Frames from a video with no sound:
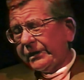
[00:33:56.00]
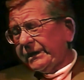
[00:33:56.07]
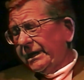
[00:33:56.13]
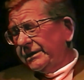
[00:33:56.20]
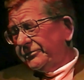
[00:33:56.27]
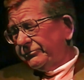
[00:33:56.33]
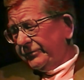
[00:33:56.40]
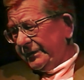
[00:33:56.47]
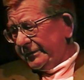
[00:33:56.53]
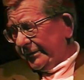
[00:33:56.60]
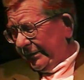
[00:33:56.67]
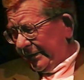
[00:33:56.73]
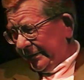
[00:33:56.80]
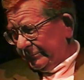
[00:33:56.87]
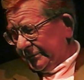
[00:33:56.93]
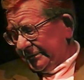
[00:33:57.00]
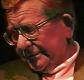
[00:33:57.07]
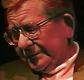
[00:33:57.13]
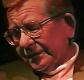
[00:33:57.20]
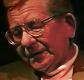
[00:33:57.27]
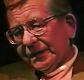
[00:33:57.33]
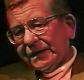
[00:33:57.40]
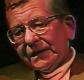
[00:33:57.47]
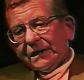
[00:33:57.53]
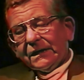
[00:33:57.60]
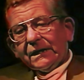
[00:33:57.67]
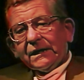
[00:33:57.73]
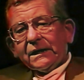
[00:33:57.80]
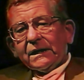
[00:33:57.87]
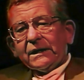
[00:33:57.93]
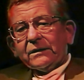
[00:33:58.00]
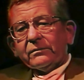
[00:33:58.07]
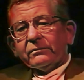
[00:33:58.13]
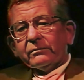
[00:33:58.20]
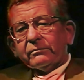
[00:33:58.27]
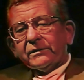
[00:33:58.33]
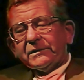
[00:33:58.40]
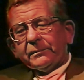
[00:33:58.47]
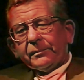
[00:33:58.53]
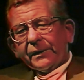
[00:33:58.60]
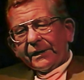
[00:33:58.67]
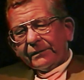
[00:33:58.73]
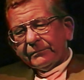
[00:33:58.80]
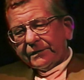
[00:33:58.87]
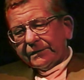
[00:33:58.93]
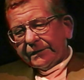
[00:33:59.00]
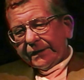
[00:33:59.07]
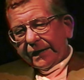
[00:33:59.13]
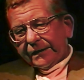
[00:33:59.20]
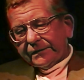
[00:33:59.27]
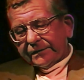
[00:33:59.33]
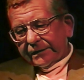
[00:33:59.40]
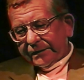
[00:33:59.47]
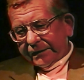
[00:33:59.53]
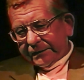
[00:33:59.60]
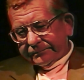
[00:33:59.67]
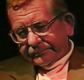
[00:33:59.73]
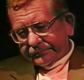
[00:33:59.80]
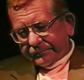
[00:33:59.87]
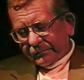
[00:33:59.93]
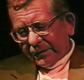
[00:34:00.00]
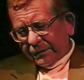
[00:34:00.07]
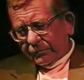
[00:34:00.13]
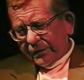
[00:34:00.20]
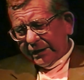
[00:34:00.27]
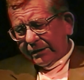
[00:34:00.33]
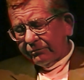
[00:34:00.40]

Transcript: I struck out 3 times. We're in the bottom of the 9th inning.